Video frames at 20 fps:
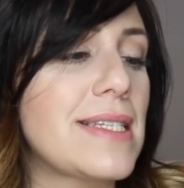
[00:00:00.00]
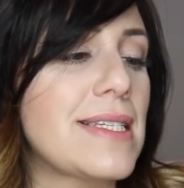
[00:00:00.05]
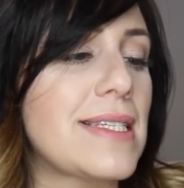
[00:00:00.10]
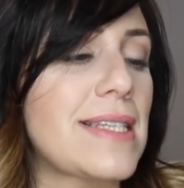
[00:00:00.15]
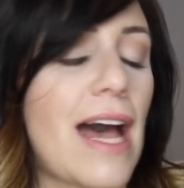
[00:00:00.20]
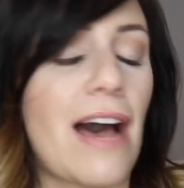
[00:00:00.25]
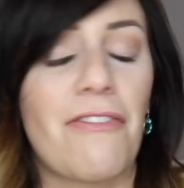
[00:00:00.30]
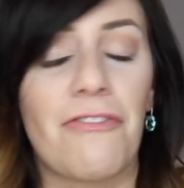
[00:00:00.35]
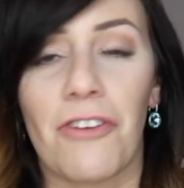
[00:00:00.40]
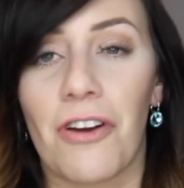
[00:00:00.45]

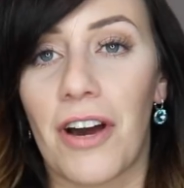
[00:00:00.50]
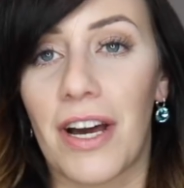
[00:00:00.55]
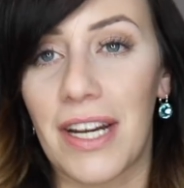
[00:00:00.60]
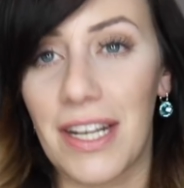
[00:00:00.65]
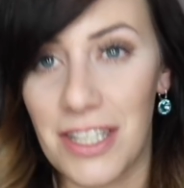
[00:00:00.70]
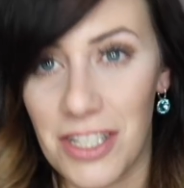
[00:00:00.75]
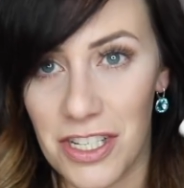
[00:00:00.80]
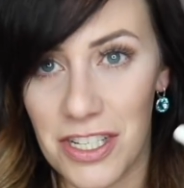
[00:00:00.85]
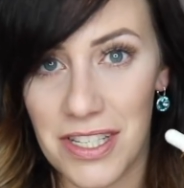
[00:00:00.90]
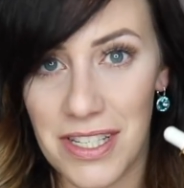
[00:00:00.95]
saffron.
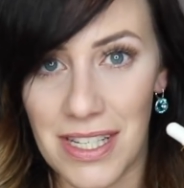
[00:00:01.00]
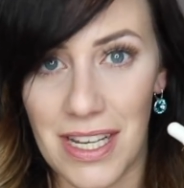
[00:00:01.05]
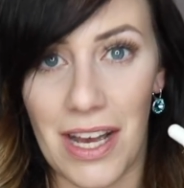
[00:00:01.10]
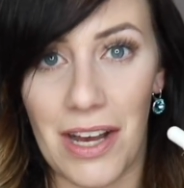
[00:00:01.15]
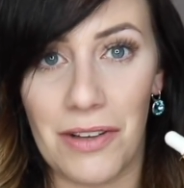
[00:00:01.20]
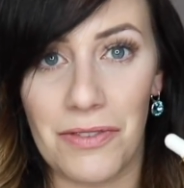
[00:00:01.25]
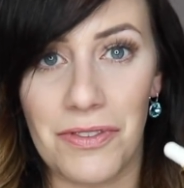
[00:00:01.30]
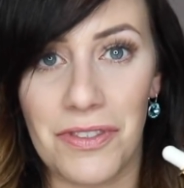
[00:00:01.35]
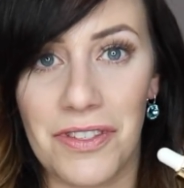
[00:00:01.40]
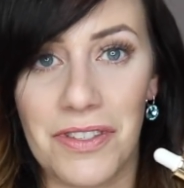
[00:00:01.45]
It just
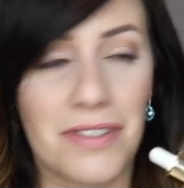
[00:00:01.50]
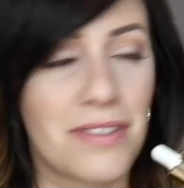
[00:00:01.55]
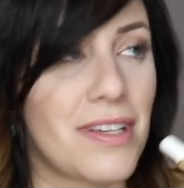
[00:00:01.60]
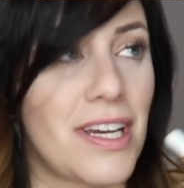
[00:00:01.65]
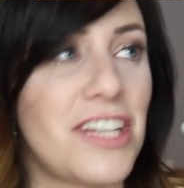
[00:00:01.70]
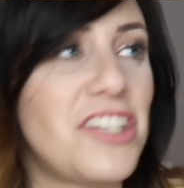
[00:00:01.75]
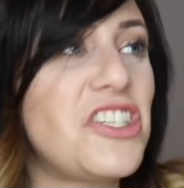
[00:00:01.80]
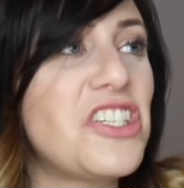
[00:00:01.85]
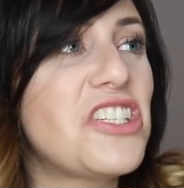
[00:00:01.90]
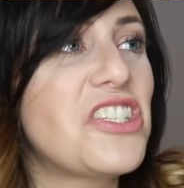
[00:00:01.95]
sounds
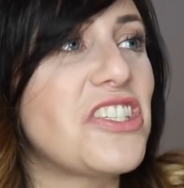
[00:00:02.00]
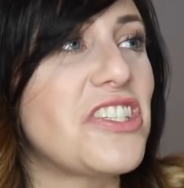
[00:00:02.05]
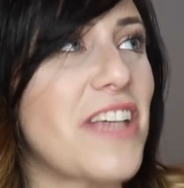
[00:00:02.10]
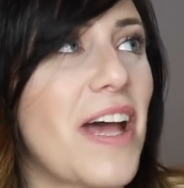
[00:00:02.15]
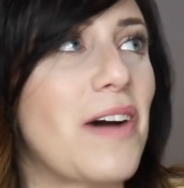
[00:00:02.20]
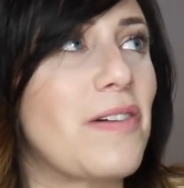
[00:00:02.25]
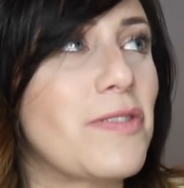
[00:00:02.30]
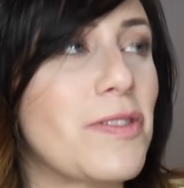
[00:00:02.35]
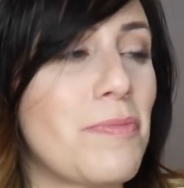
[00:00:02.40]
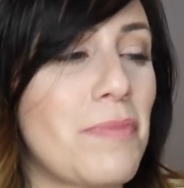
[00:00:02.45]

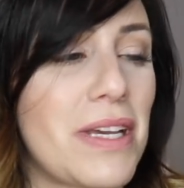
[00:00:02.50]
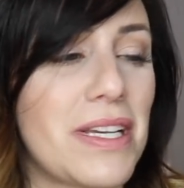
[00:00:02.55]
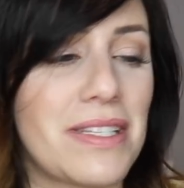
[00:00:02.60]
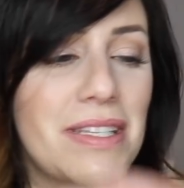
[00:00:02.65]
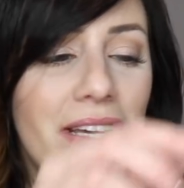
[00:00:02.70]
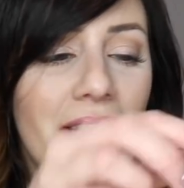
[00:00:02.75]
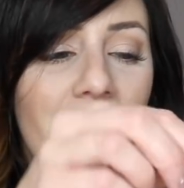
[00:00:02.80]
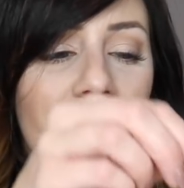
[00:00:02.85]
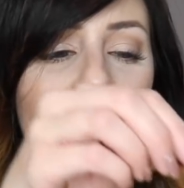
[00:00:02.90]
amazing.